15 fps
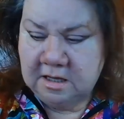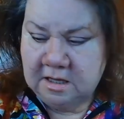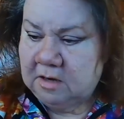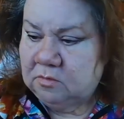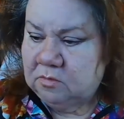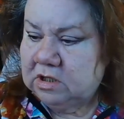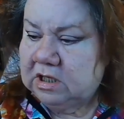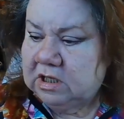I
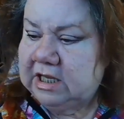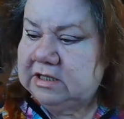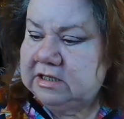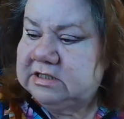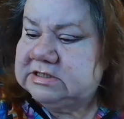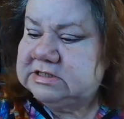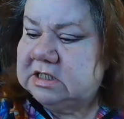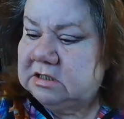really like
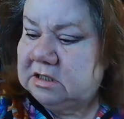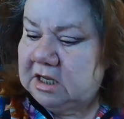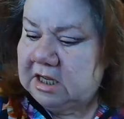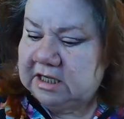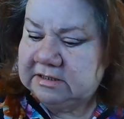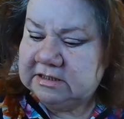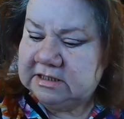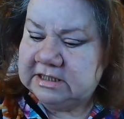this a
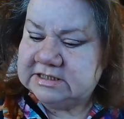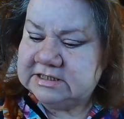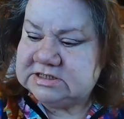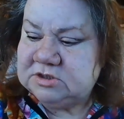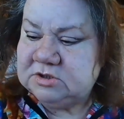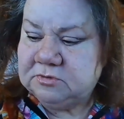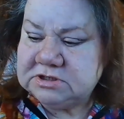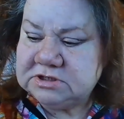lot. It's
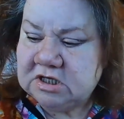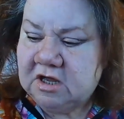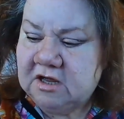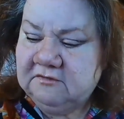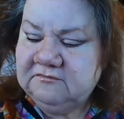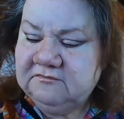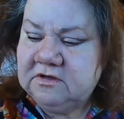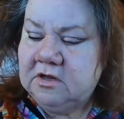super
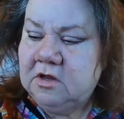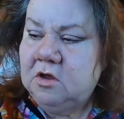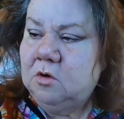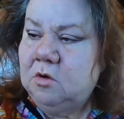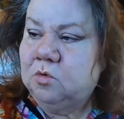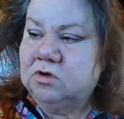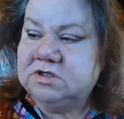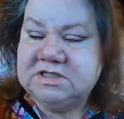soft,
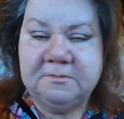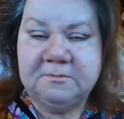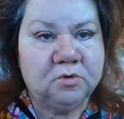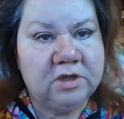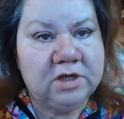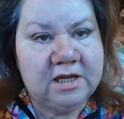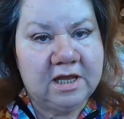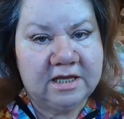works up
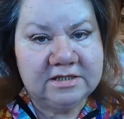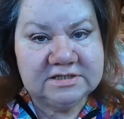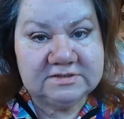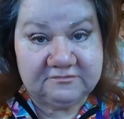really nice,